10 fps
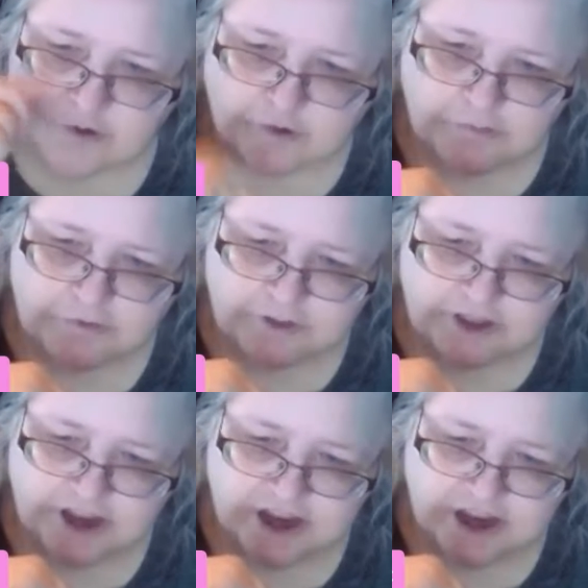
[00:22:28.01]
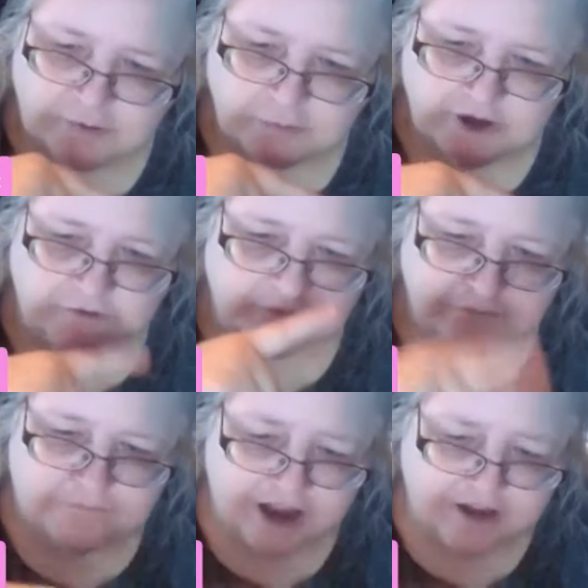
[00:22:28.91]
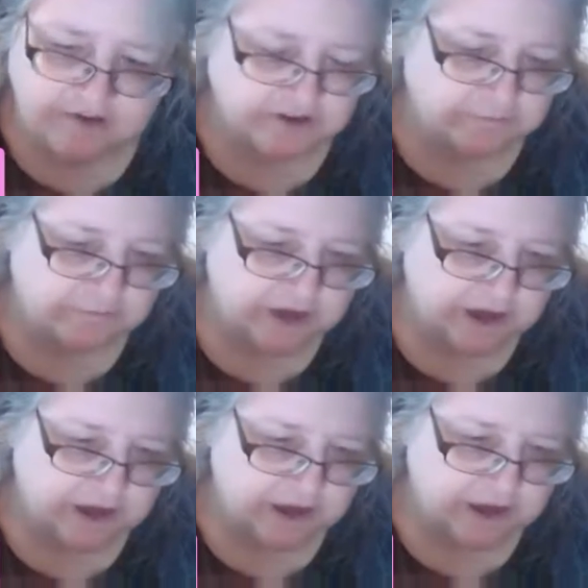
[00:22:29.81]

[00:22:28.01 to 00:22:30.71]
the horrible thing is when you find something